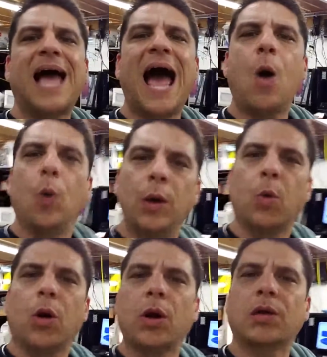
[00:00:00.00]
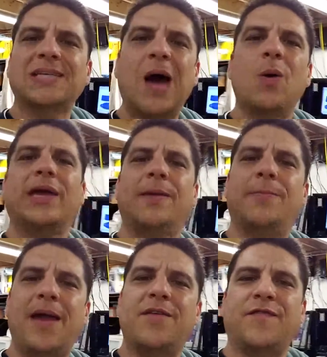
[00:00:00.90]
how it works, how it can
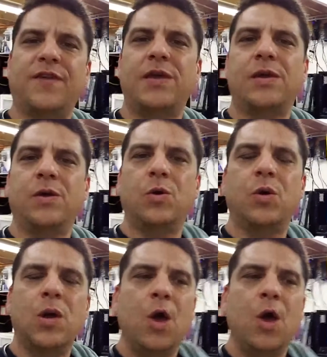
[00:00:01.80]
benefit you,